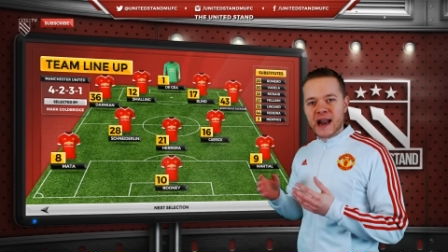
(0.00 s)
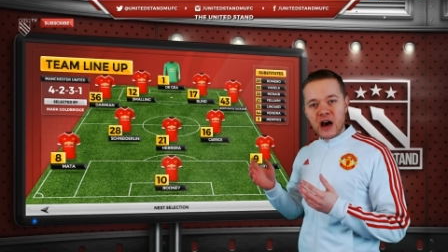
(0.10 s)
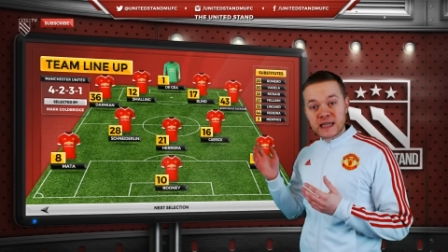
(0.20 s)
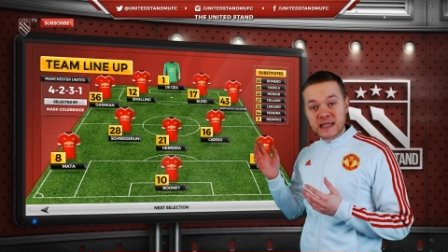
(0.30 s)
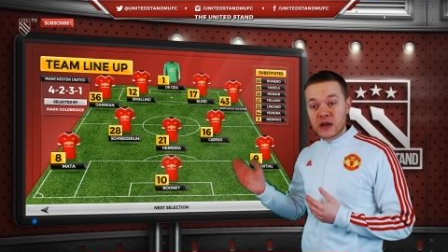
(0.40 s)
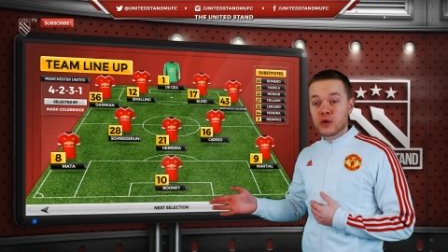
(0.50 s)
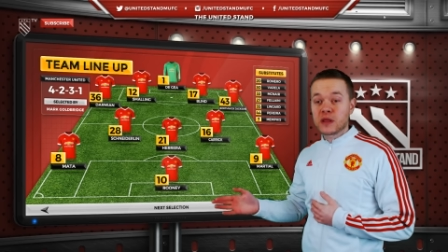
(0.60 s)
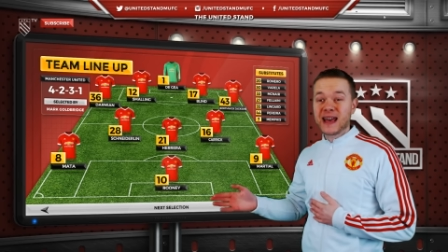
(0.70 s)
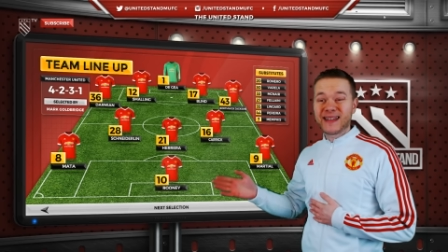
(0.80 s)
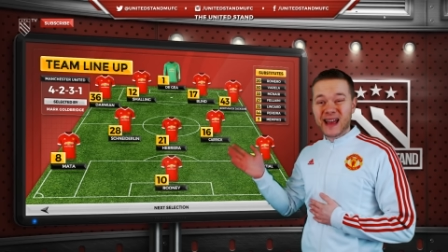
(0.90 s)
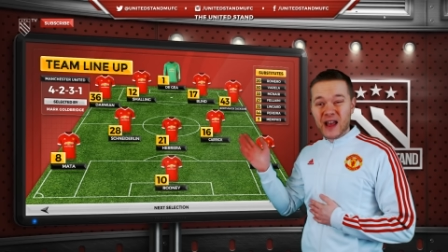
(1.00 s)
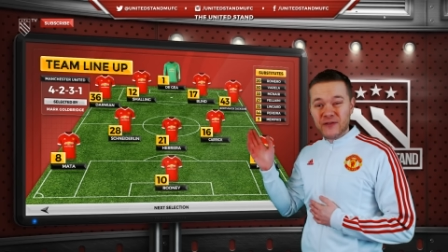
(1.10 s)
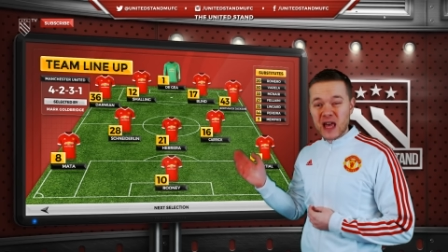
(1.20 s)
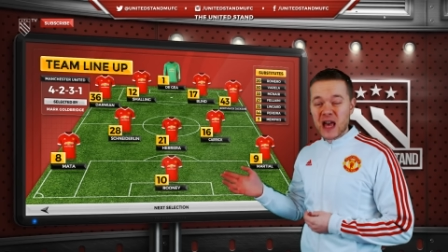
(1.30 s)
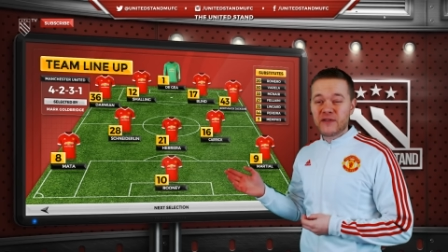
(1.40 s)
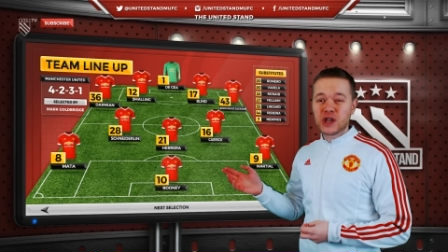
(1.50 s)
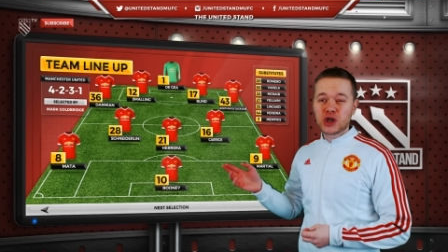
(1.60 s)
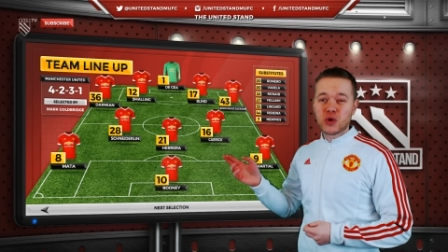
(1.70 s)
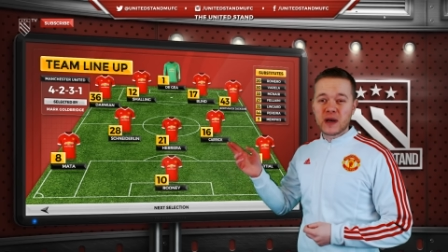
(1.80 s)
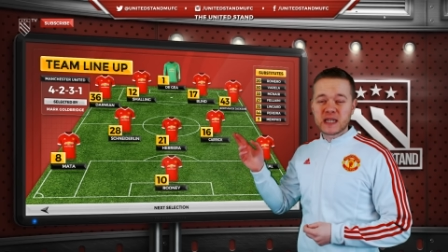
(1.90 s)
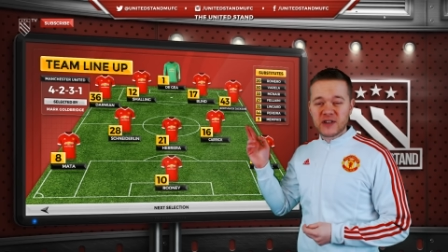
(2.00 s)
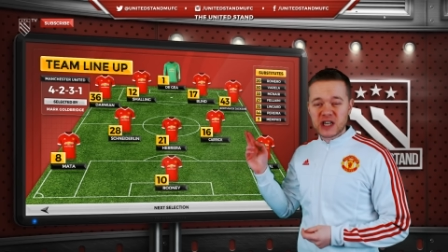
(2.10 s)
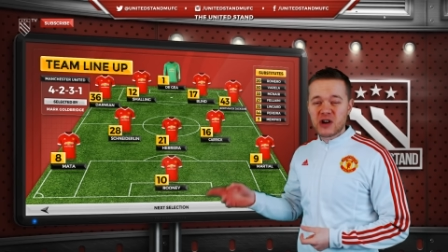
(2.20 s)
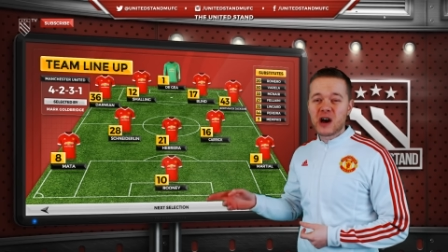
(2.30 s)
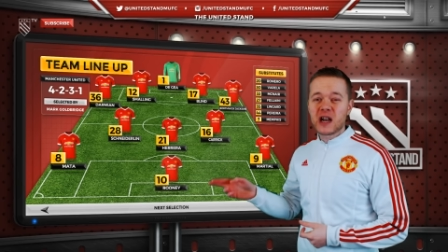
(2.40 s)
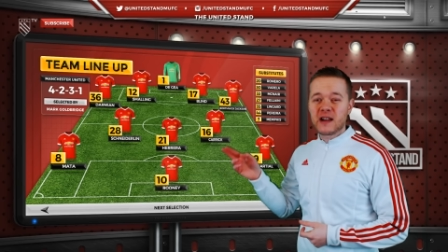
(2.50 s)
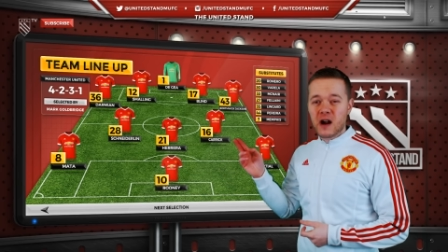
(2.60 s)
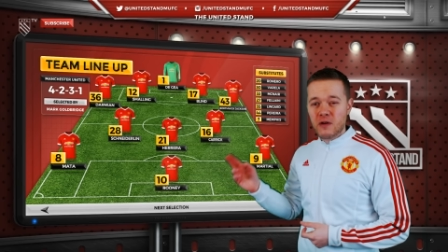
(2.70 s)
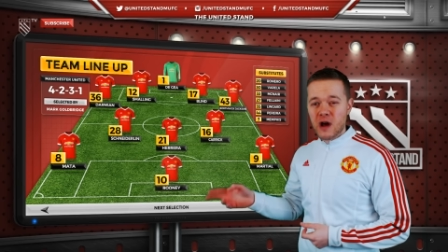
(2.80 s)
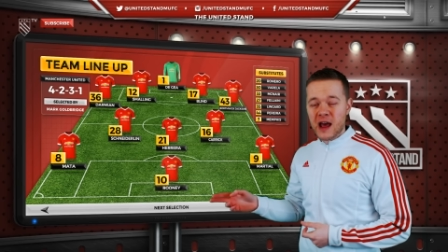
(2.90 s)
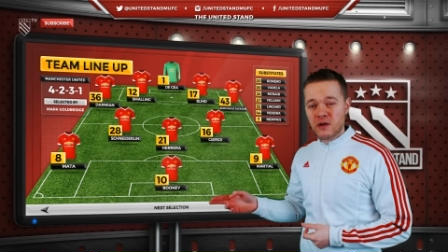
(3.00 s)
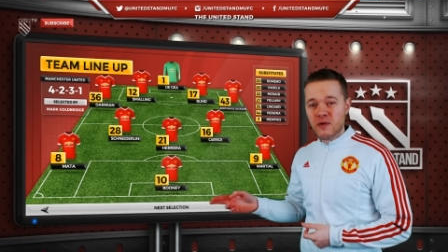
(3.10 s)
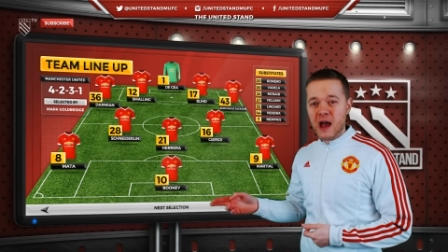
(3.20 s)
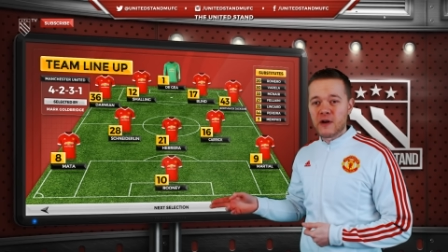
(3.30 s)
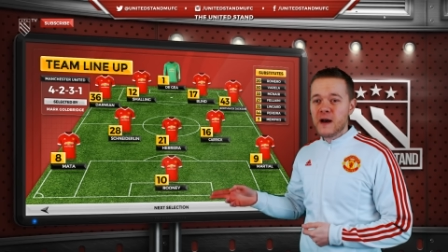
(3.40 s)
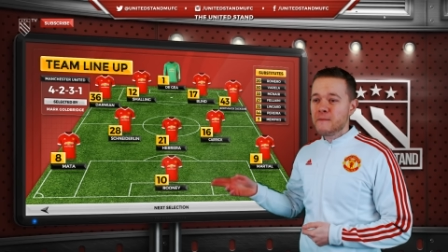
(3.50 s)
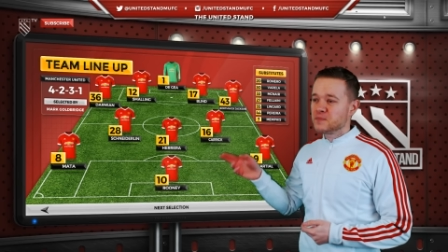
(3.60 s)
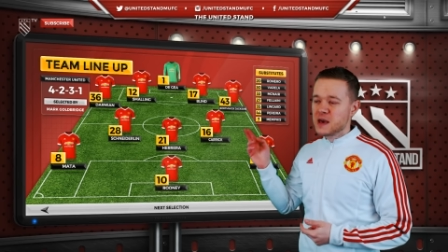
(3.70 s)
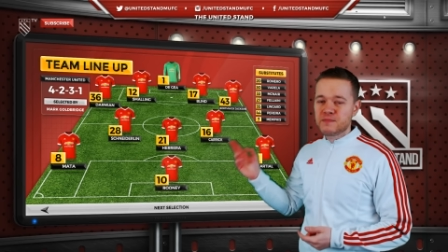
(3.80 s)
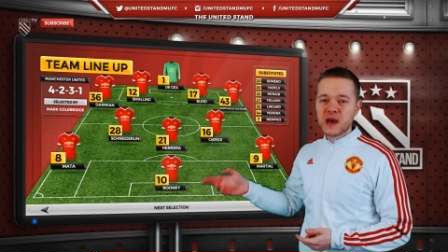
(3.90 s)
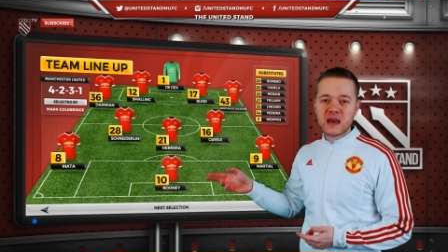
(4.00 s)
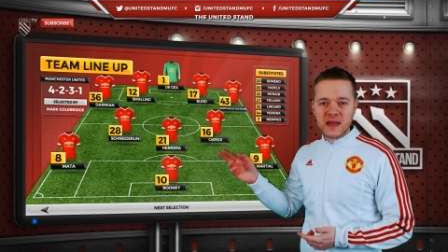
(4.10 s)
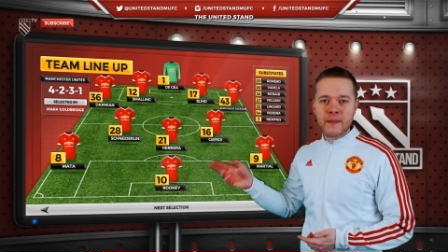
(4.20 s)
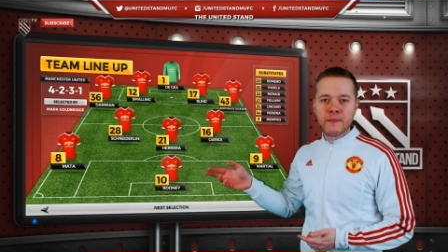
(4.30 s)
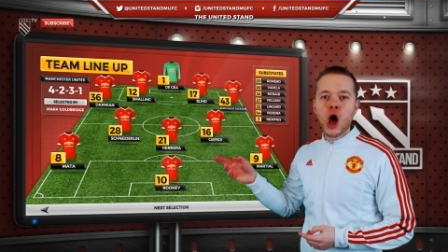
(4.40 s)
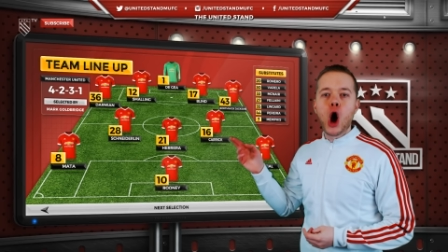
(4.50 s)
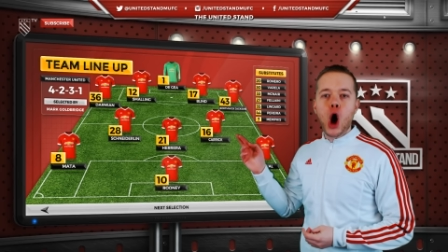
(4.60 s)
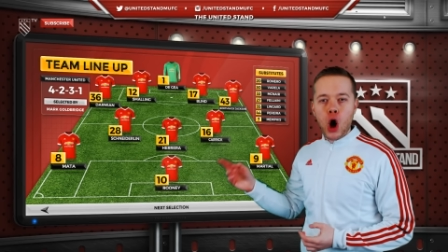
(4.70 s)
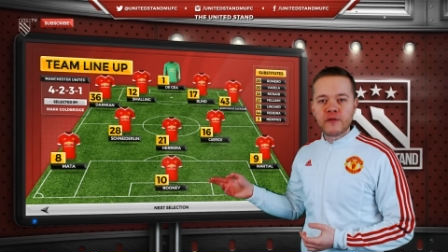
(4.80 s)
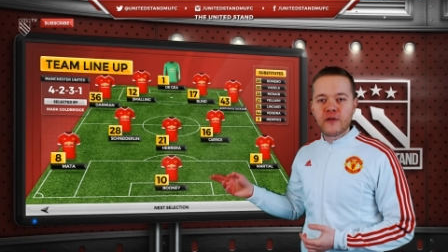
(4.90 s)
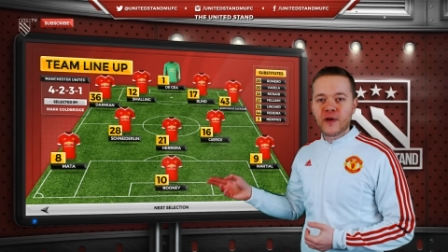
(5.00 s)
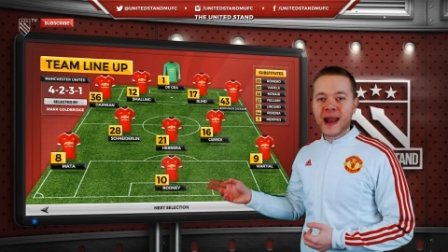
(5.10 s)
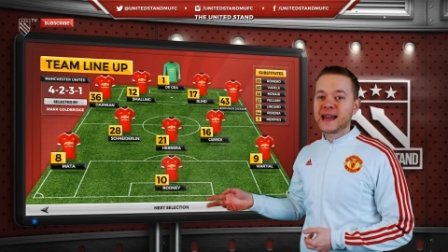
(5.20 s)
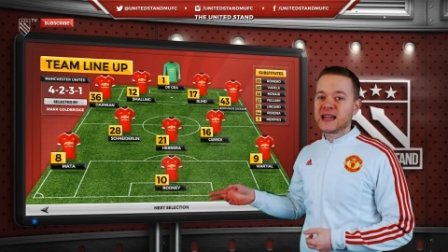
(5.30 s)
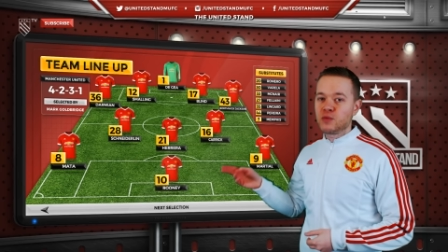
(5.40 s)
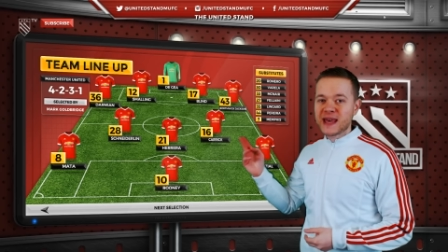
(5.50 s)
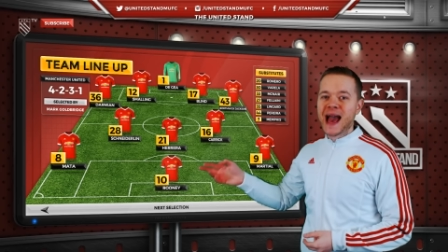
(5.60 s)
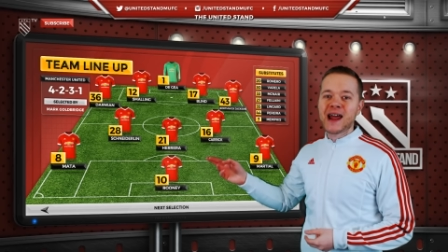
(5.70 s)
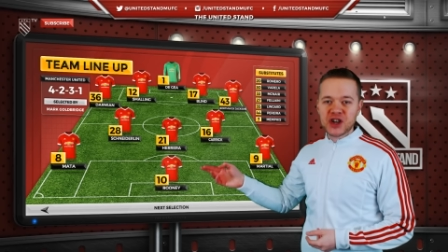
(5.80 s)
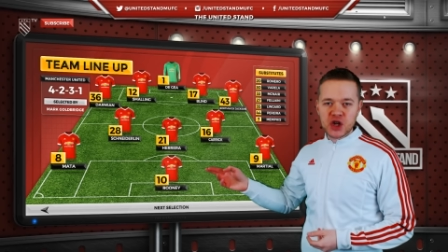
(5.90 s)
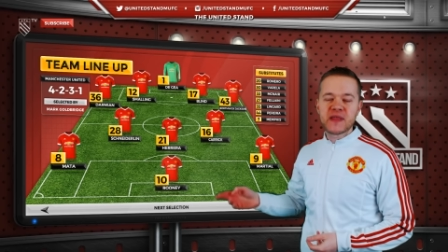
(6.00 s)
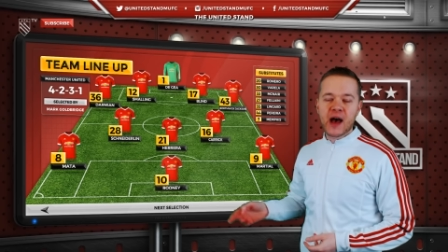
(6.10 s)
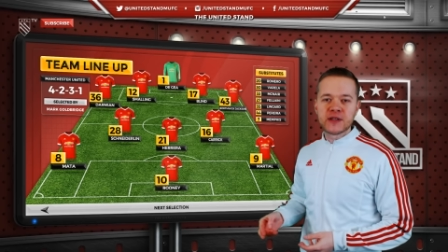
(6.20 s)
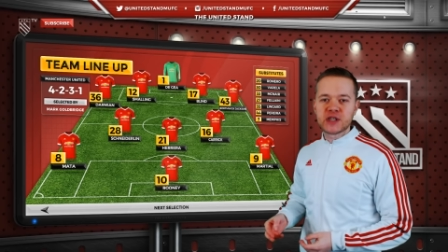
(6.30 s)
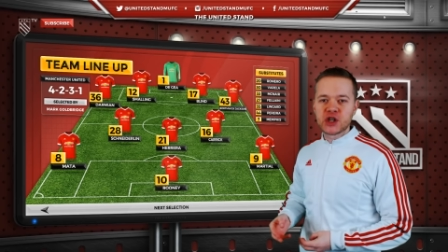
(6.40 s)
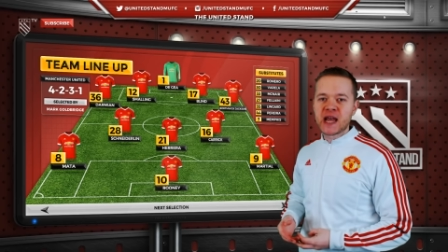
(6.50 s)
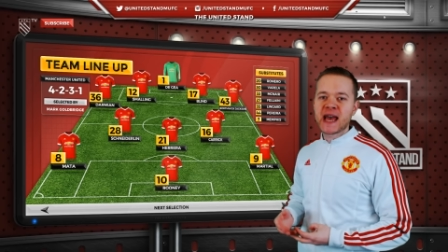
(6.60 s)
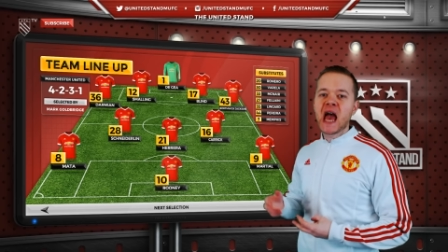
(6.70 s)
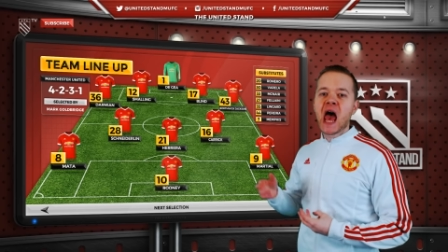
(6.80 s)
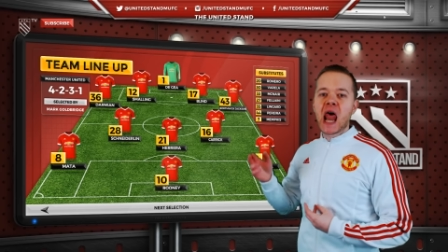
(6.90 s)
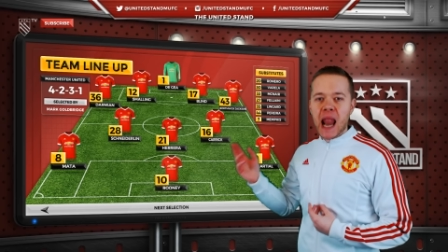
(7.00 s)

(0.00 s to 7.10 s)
And I still think that if you're given the choice of Schneiderlin and Herrera, you pick them over Fellaini. We can do that on Sunday.